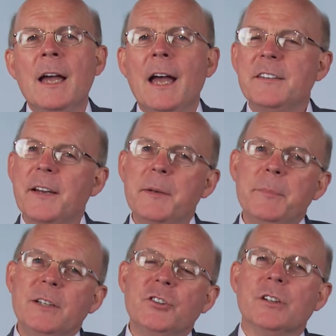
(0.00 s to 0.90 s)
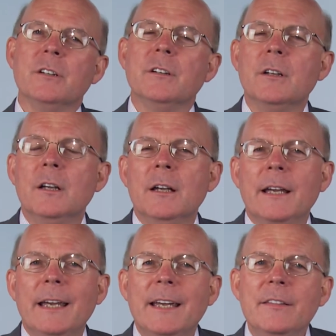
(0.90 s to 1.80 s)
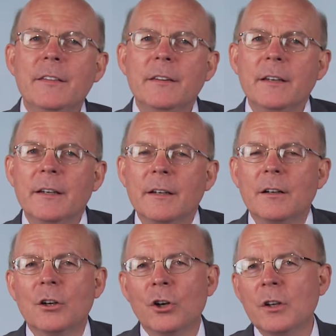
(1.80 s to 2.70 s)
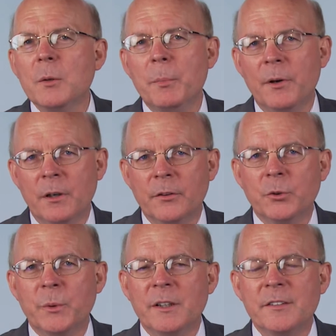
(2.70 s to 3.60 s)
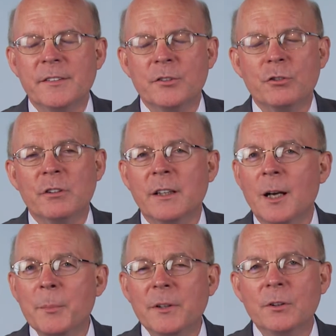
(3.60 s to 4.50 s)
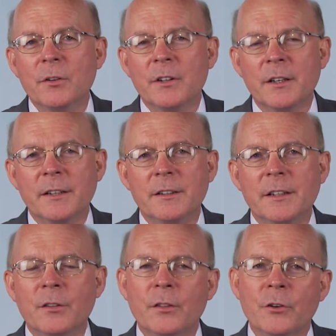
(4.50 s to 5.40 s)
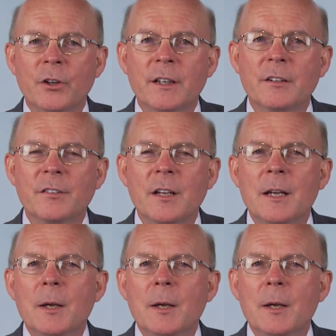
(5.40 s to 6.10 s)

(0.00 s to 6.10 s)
As I had mentioned, in the early part of the 20th century, up until the 1930s,